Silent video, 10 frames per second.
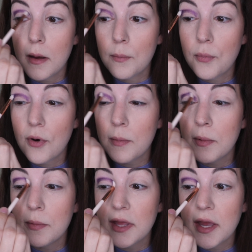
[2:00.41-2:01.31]
I'm
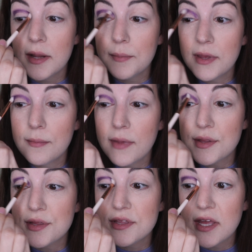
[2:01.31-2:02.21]
probably going to be
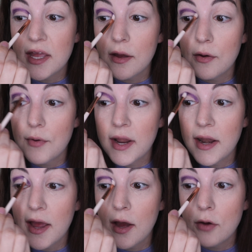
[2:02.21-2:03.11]
messy right
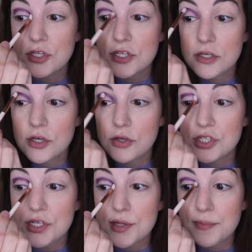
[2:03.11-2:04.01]
now too,
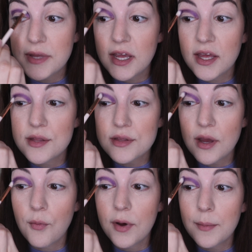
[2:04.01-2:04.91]
just because I want